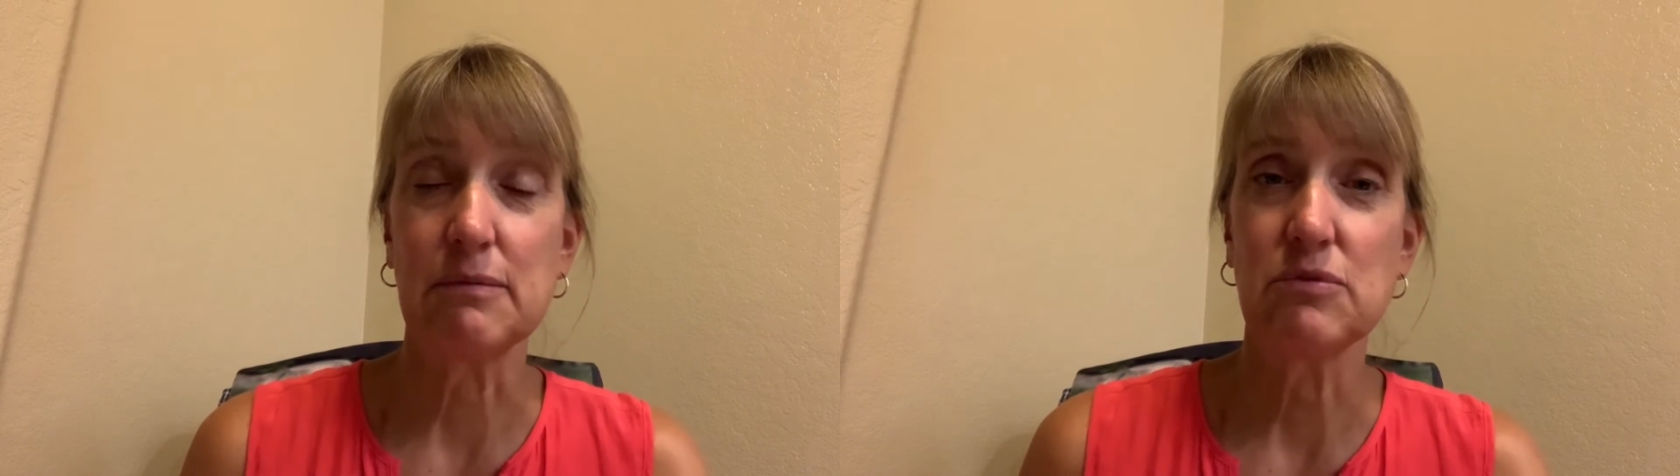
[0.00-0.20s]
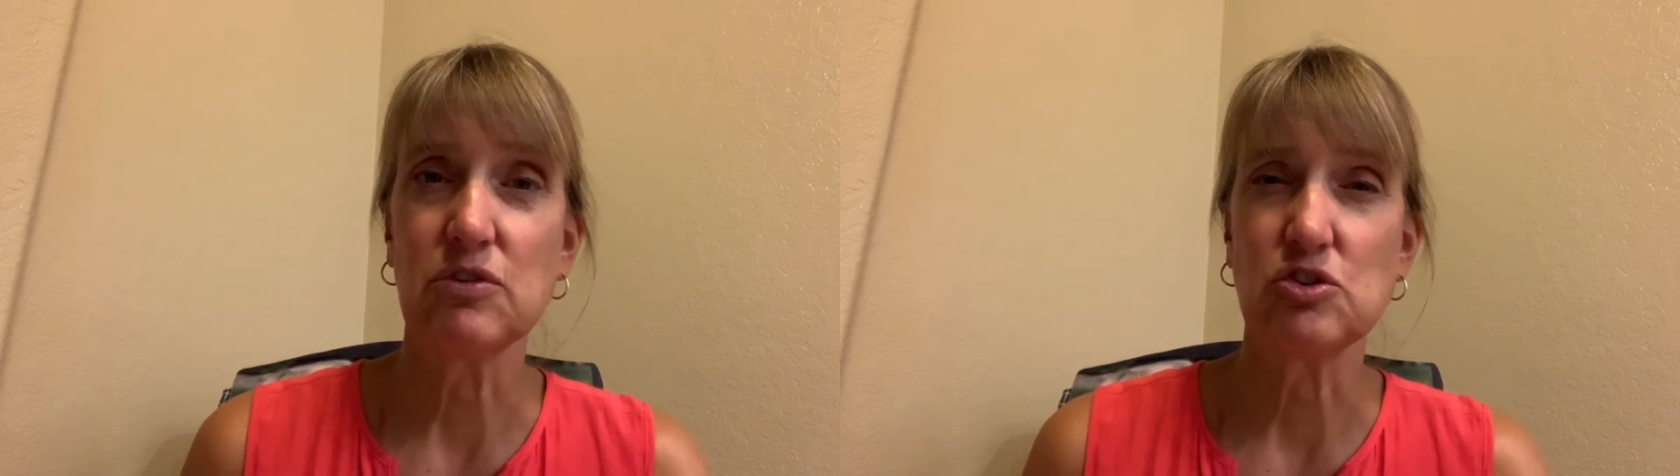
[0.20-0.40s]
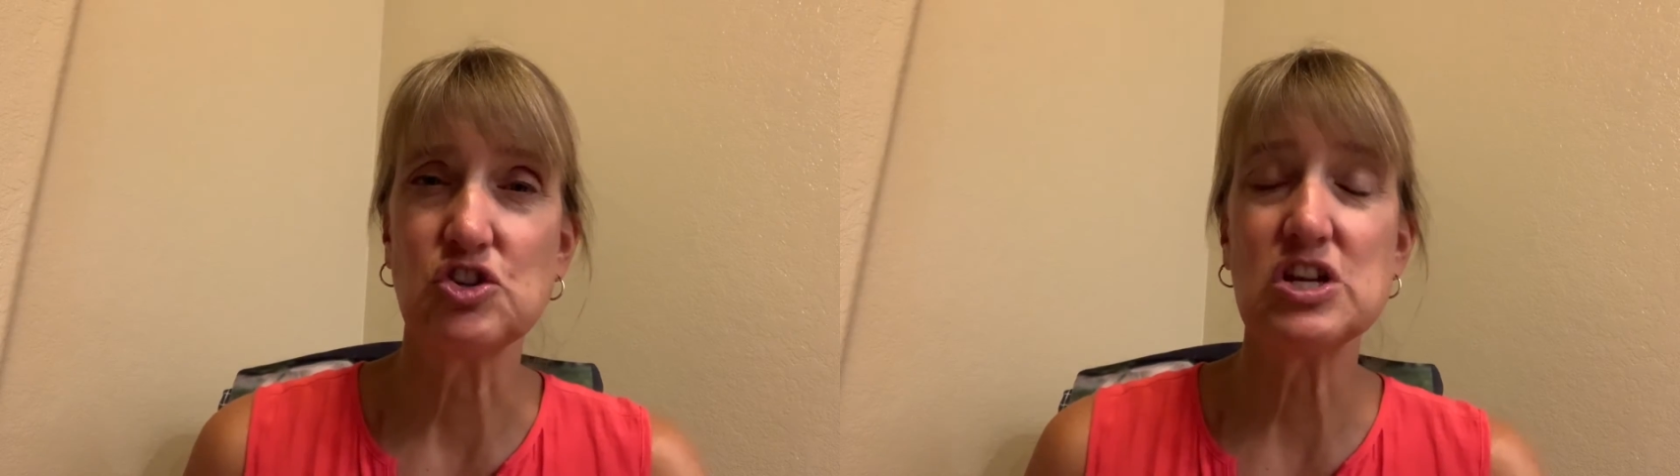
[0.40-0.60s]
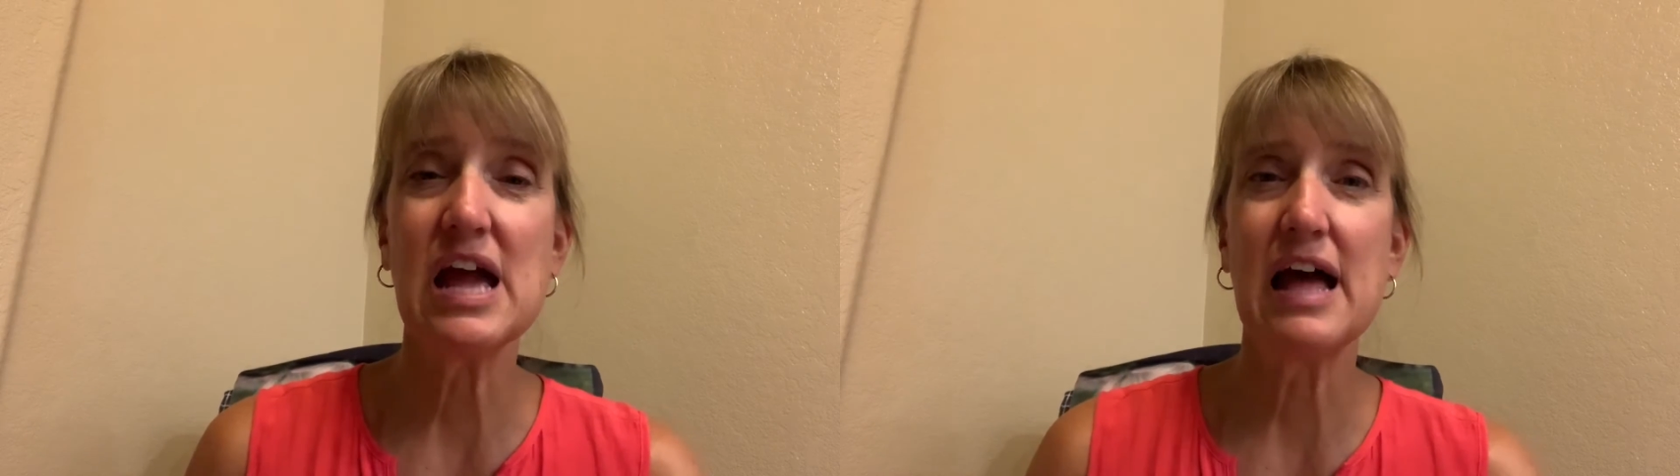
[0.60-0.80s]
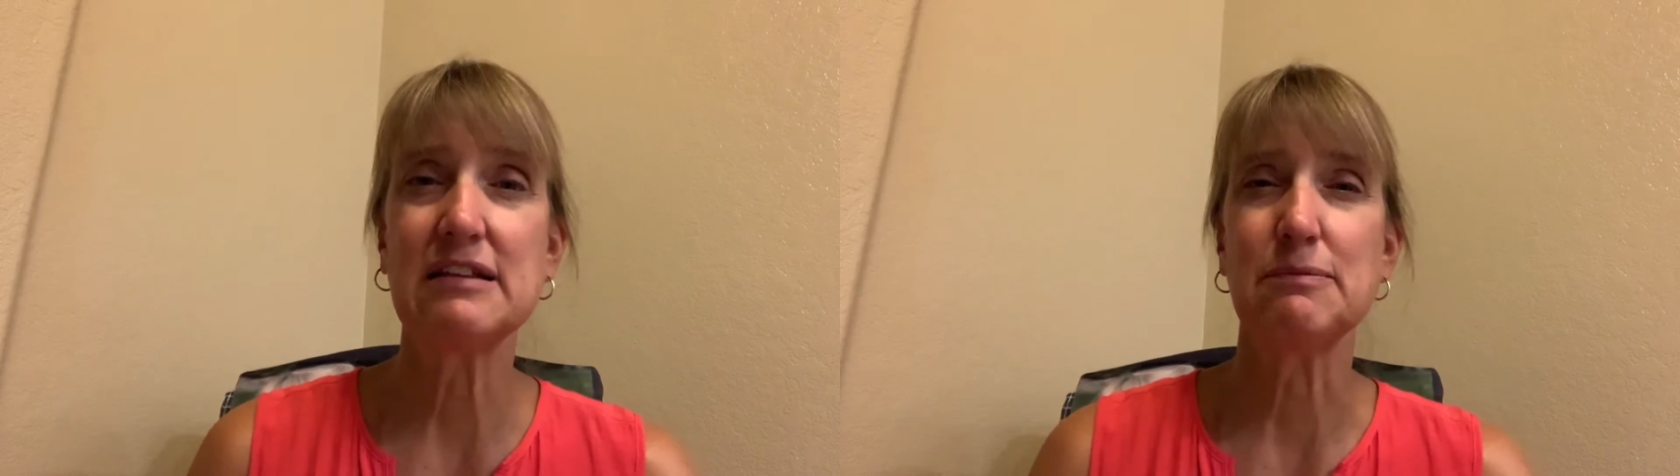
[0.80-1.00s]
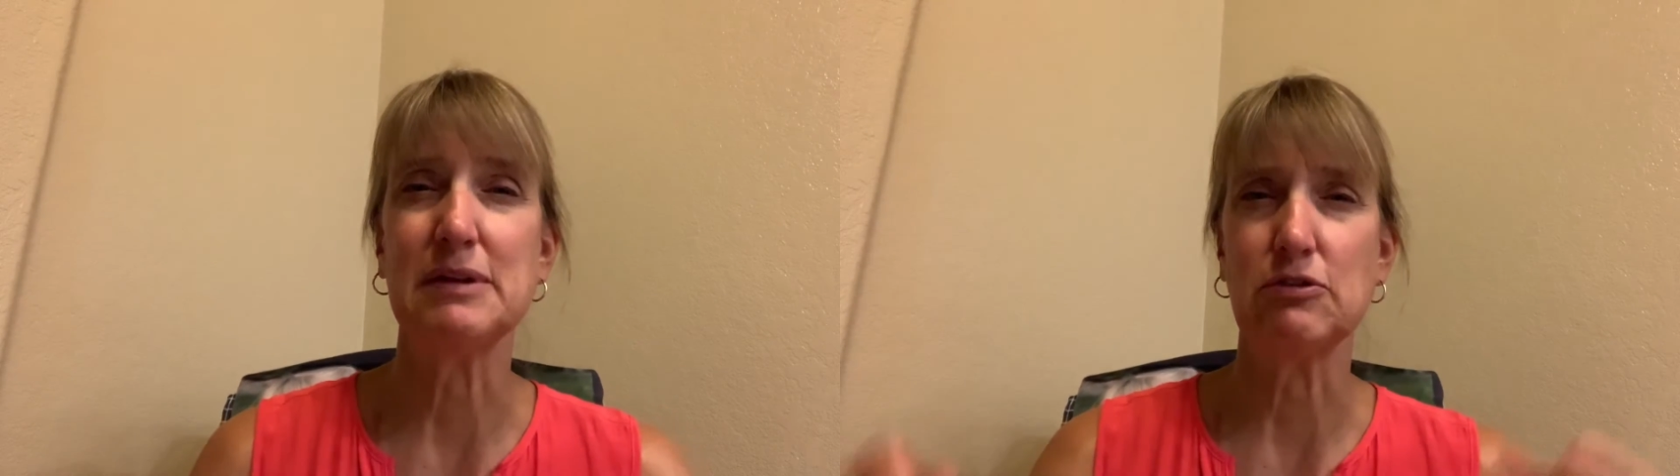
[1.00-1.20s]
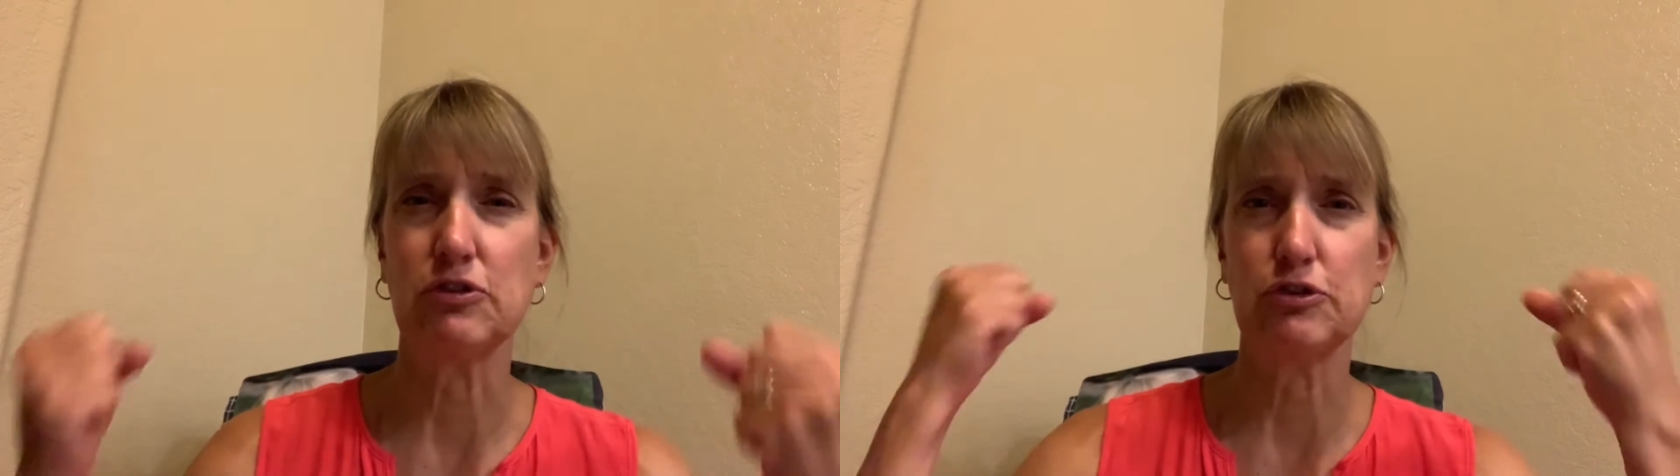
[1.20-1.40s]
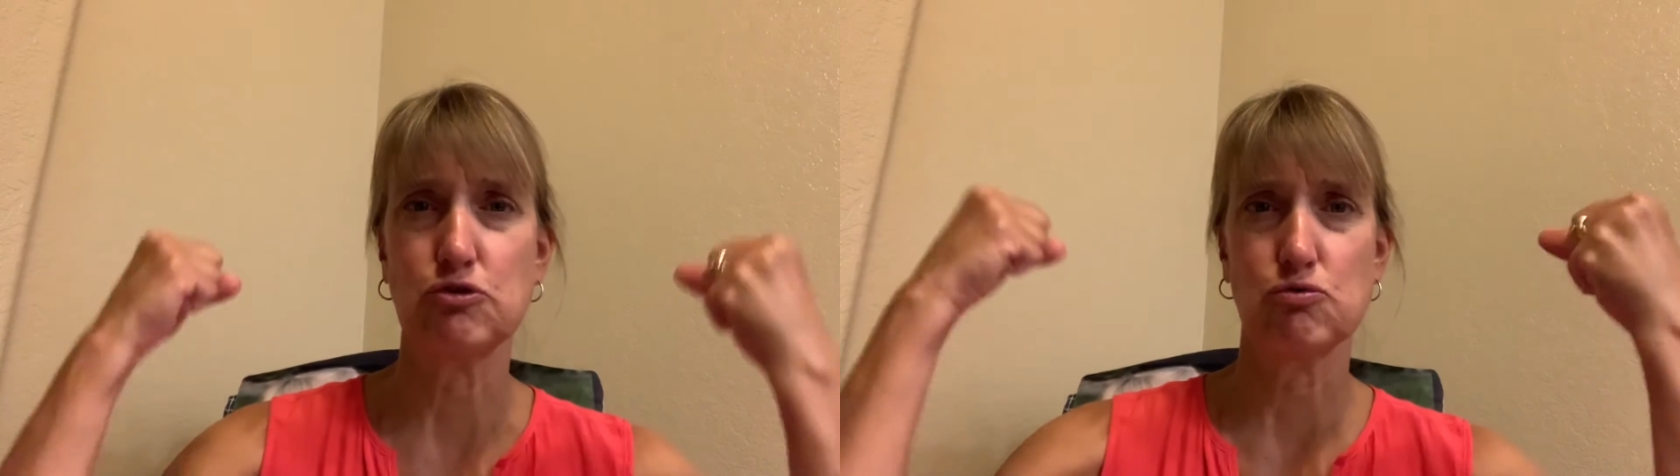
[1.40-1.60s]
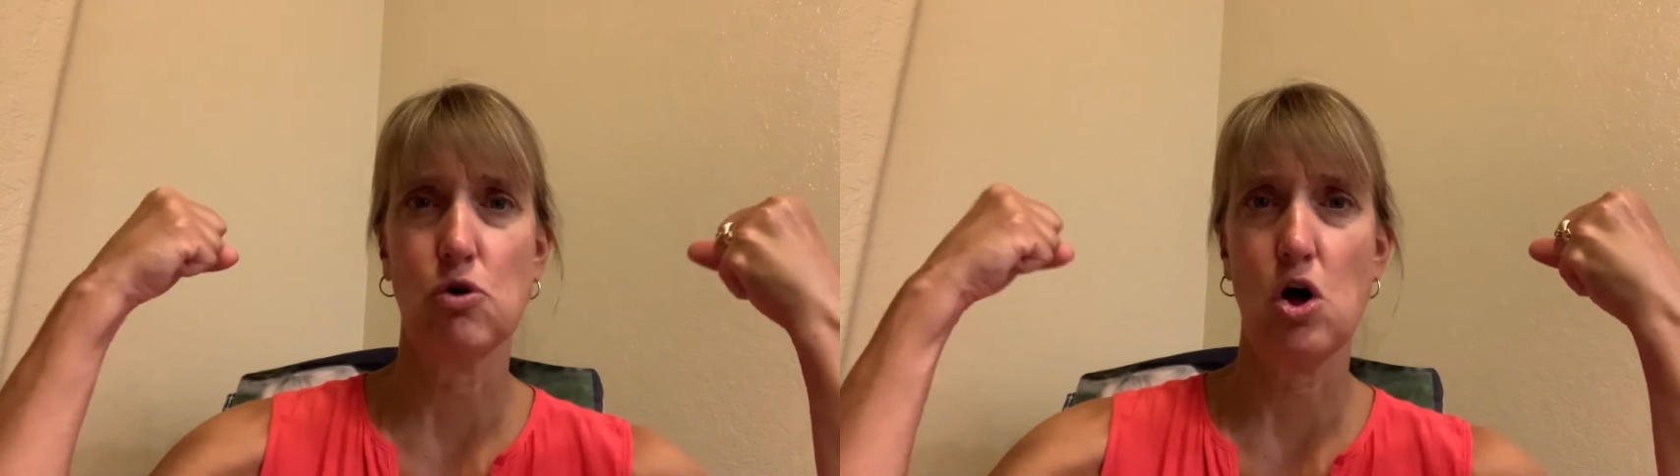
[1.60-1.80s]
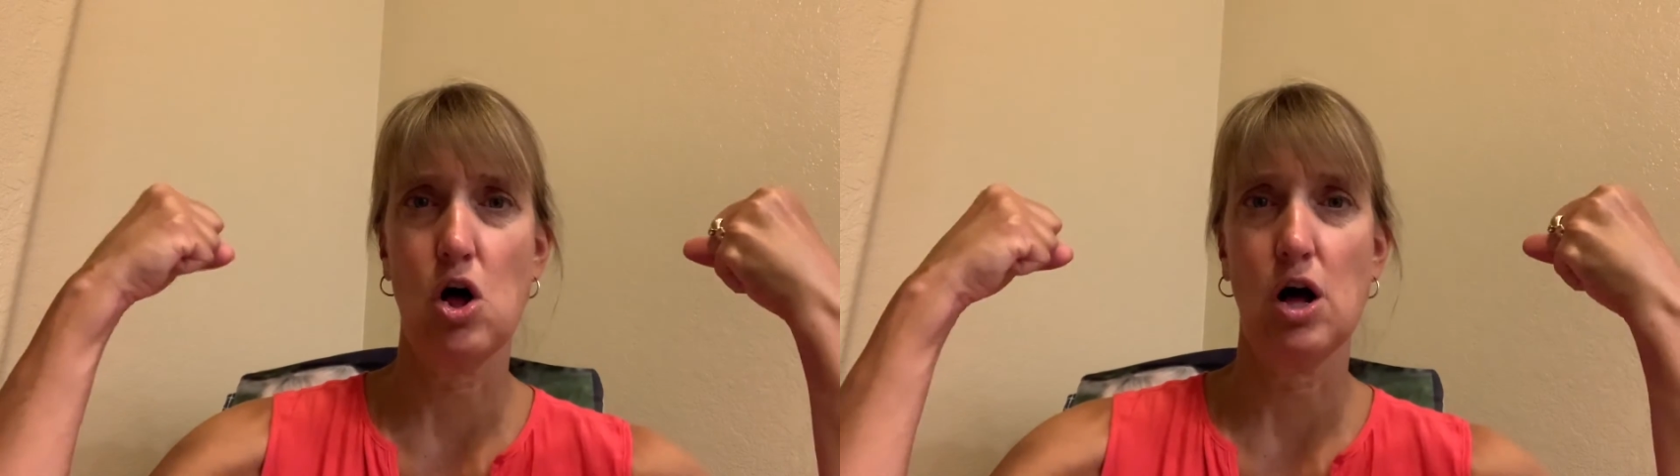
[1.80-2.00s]
so she had to be
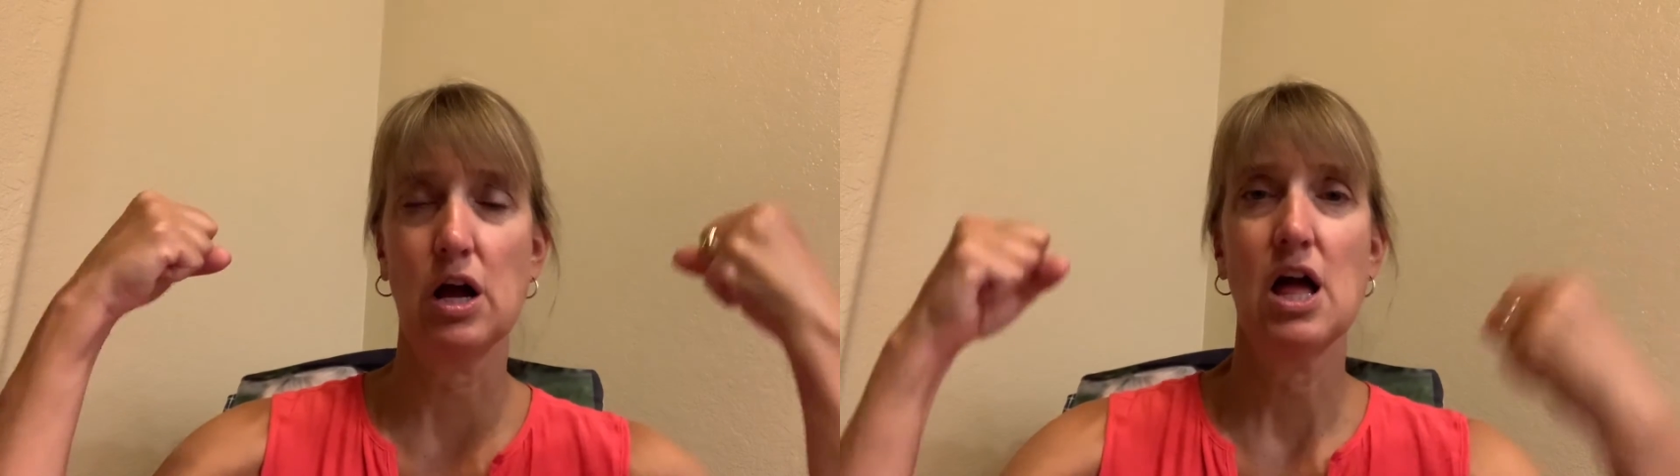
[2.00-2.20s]
strong.